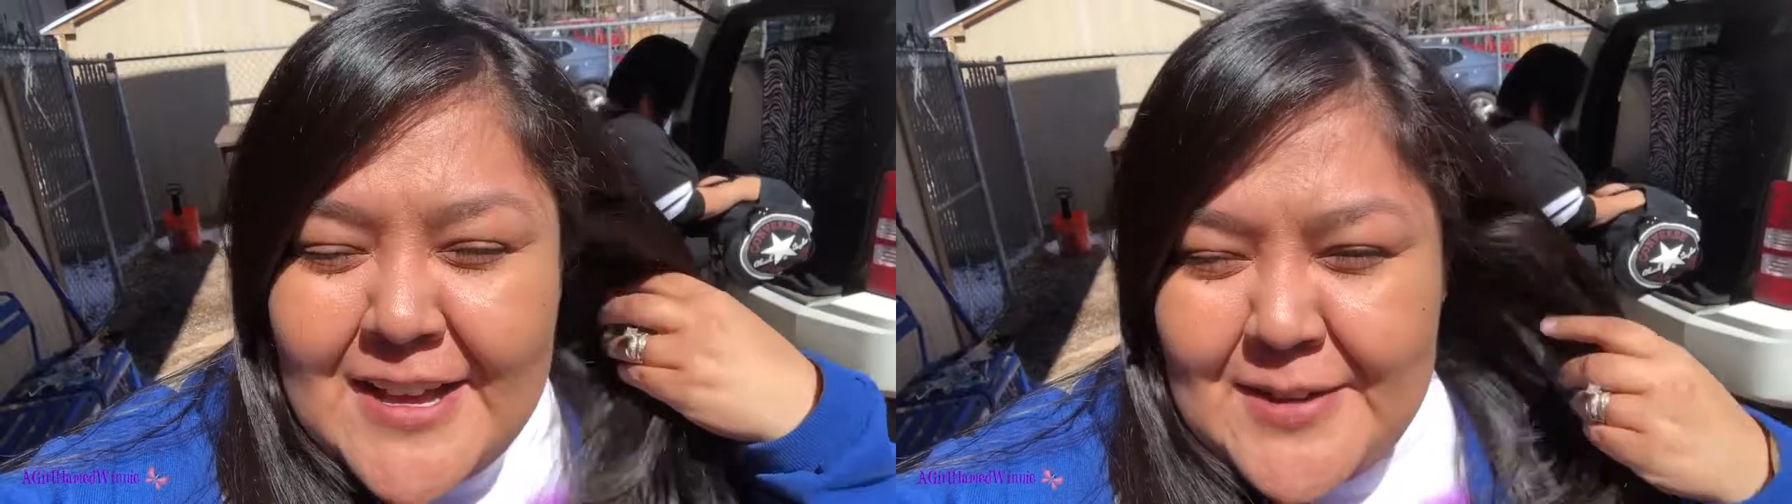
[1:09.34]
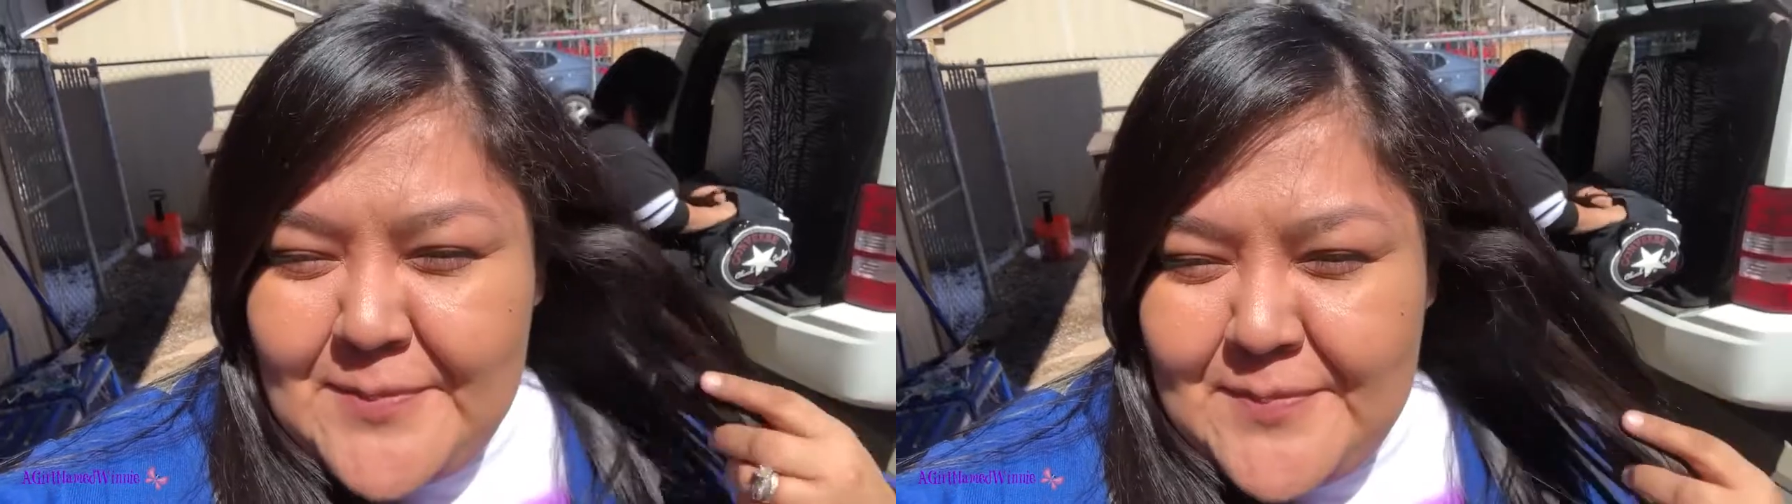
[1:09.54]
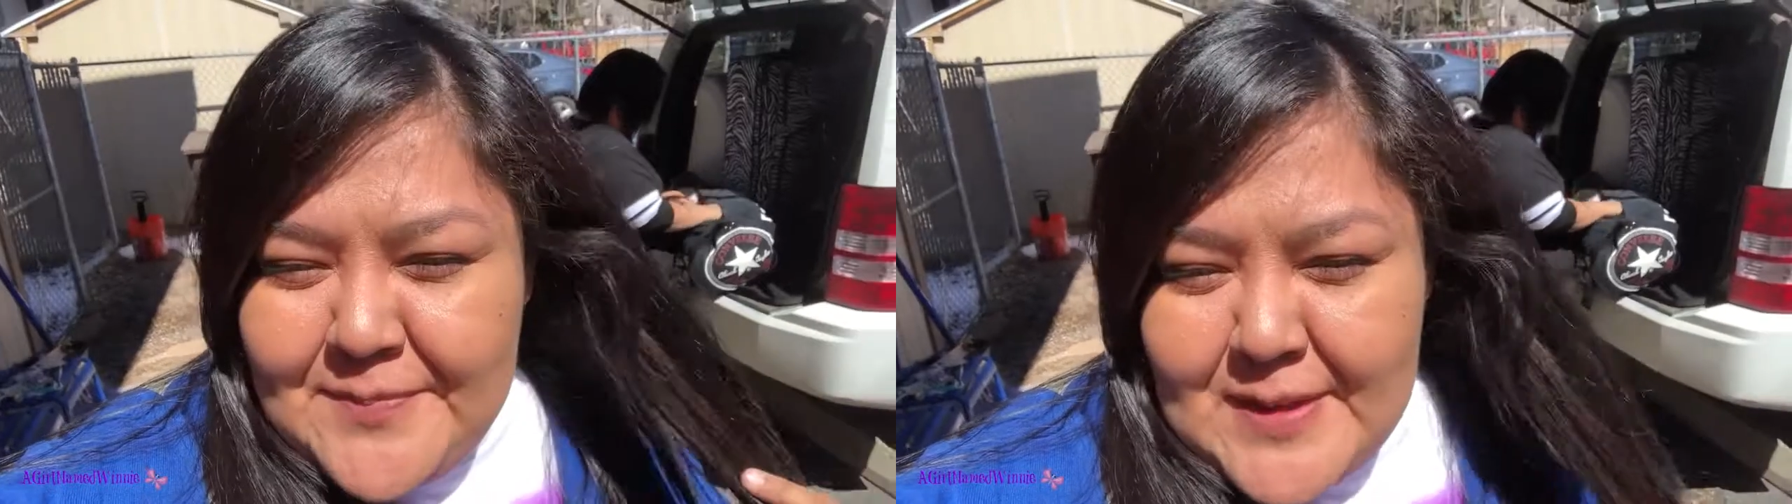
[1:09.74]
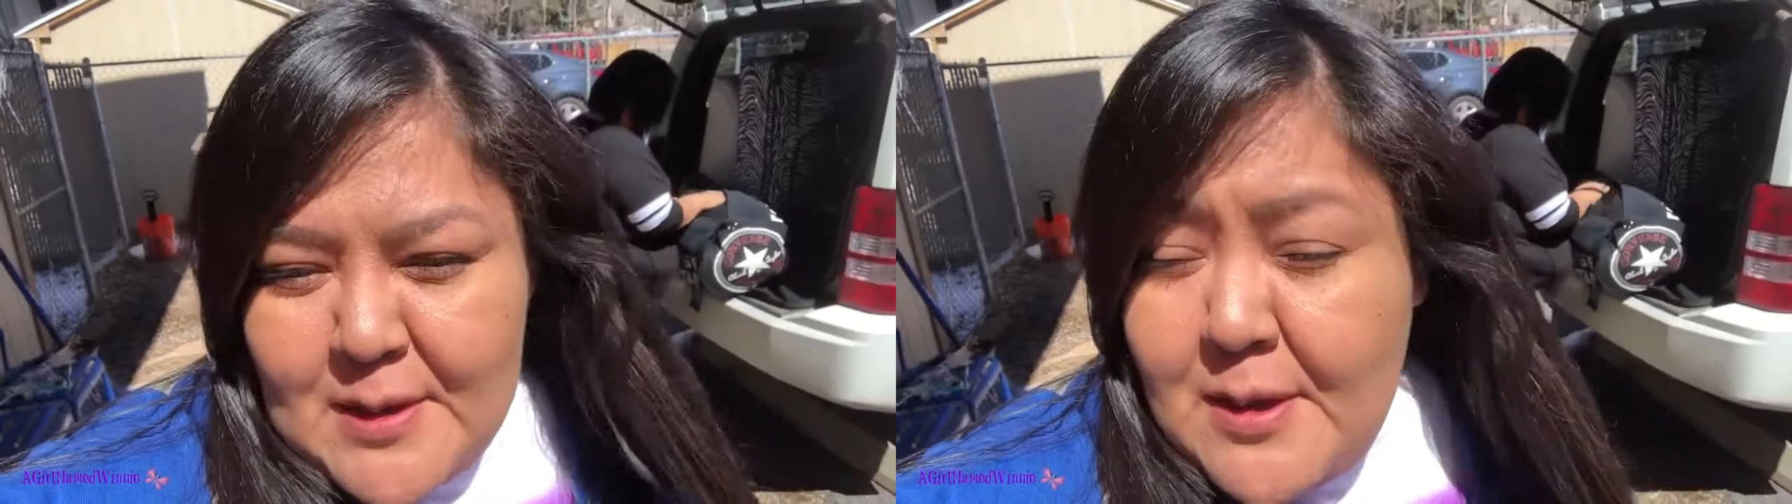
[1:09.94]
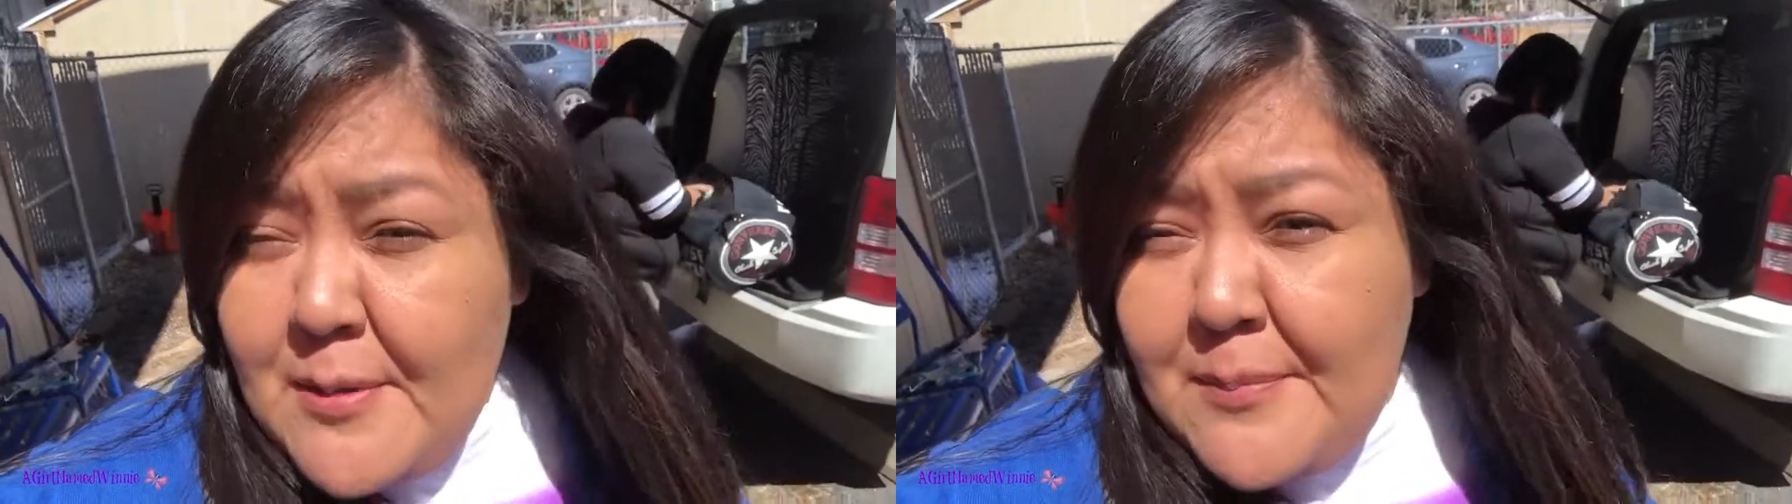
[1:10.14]
um,
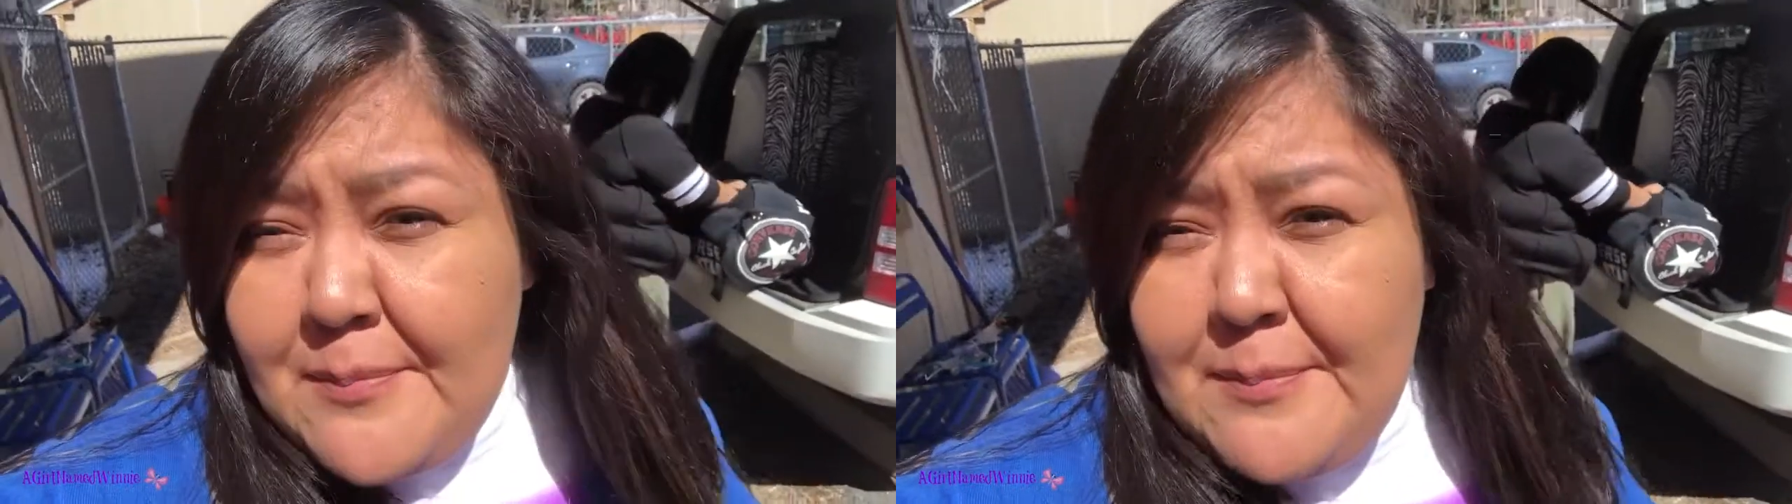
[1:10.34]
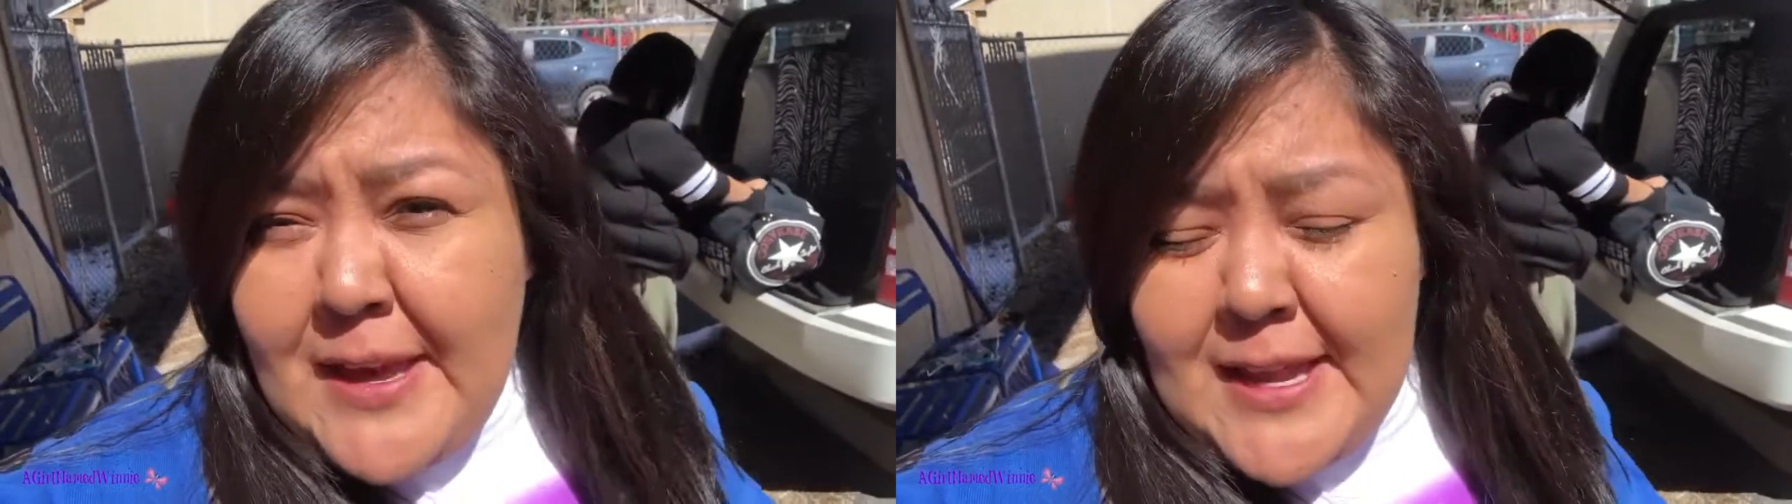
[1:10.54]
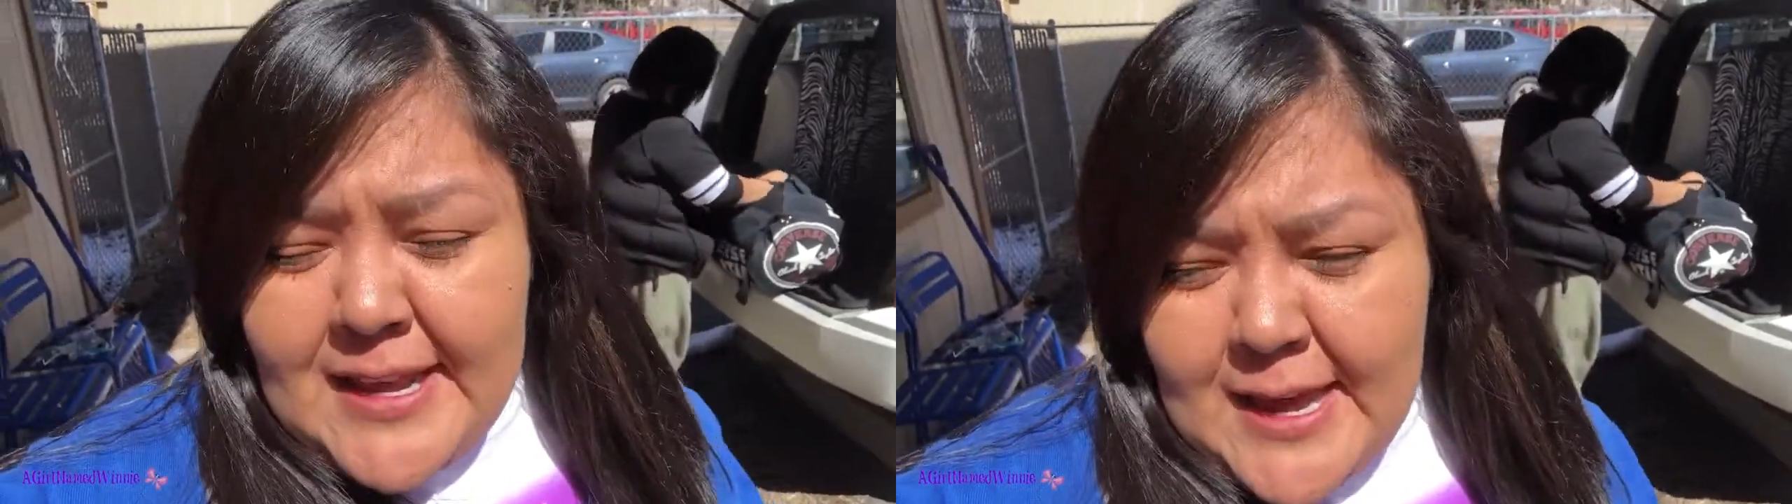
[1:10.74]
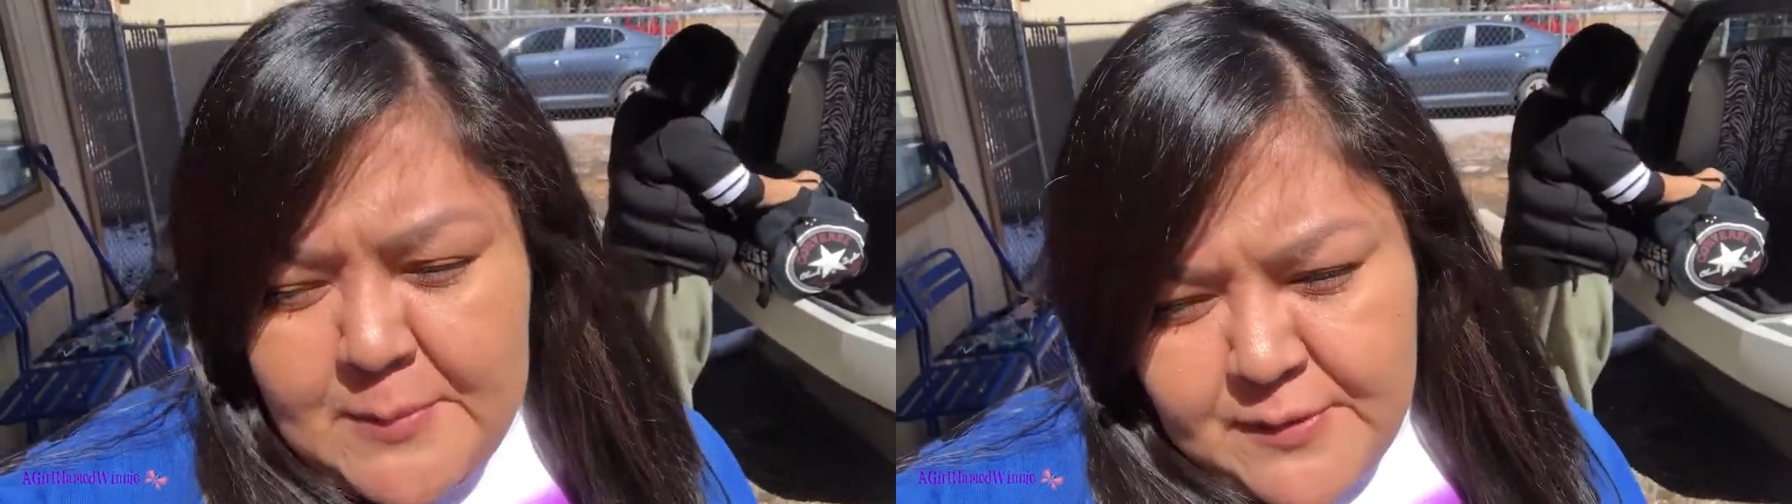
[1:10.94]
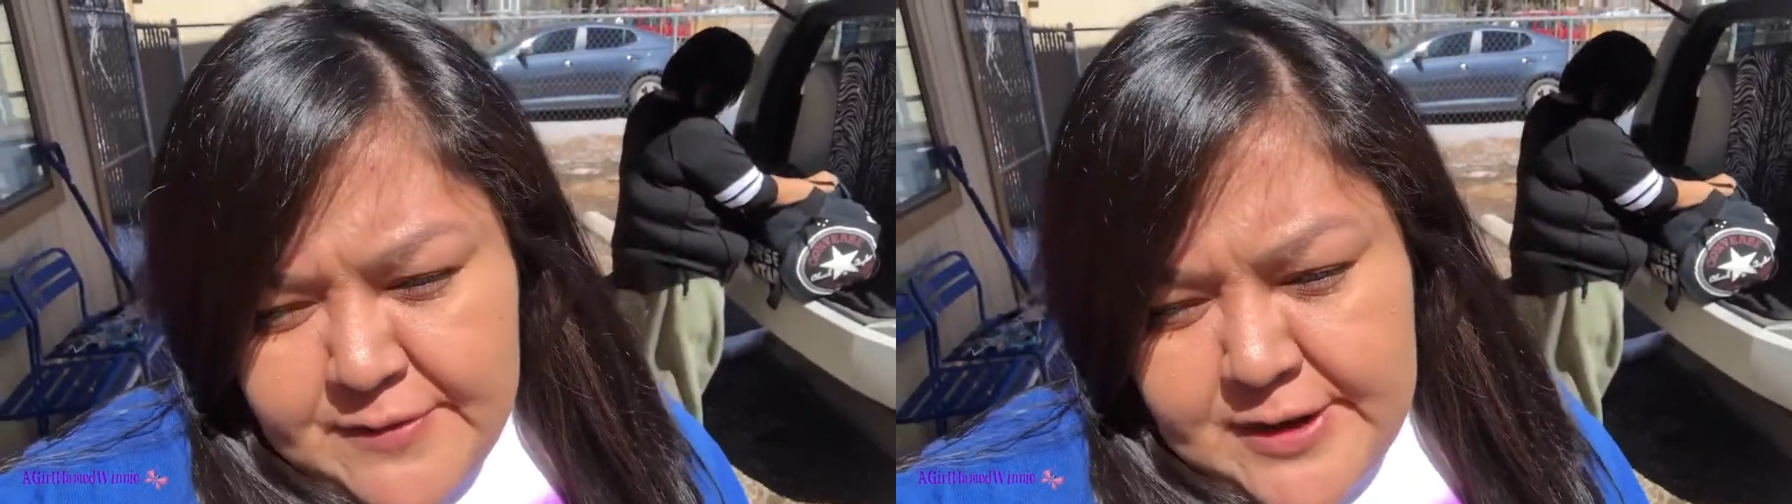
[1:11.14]
Megan came
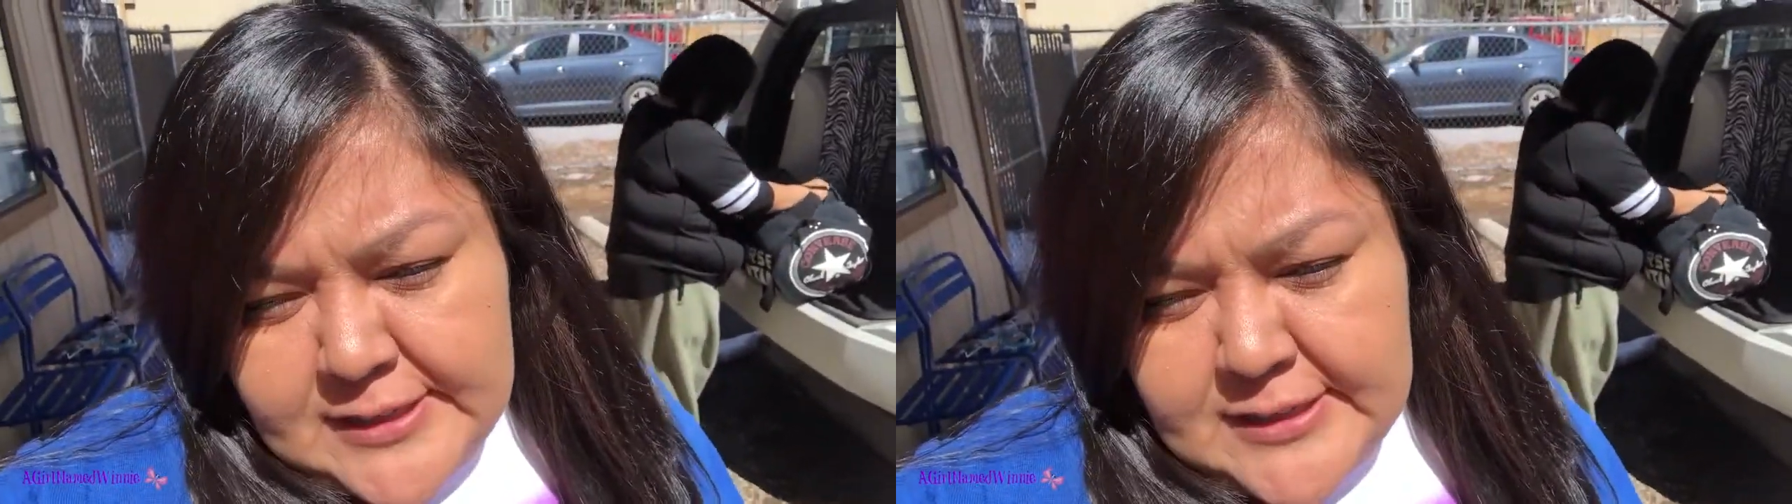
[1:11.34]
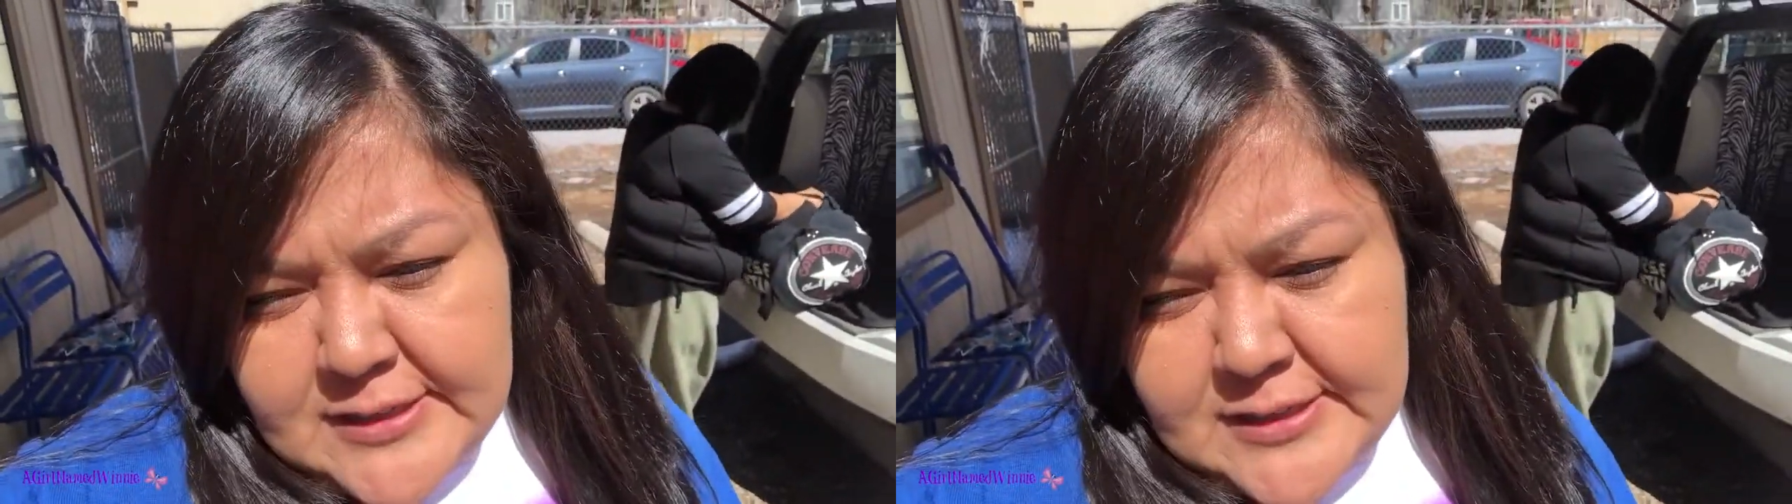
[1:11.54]
over.